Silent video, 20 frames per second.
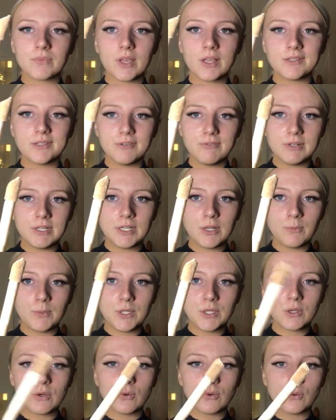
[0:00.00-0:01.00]
don't really know what
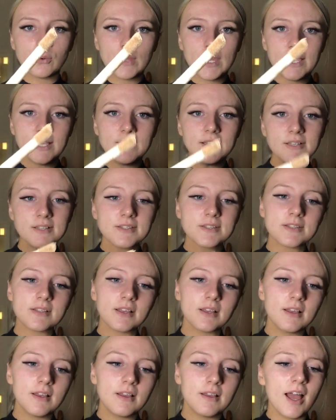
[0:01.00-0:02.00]
you call this,
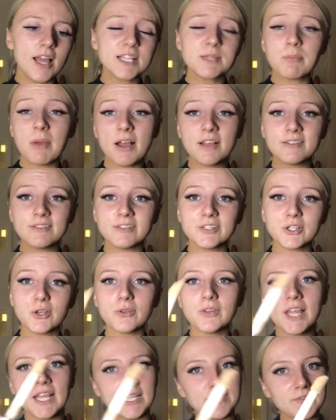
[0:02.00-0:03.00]
a sponge on
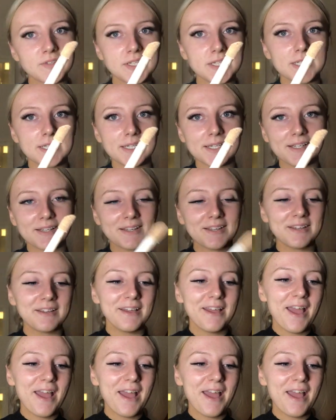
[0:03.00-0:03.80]
the end of a stick.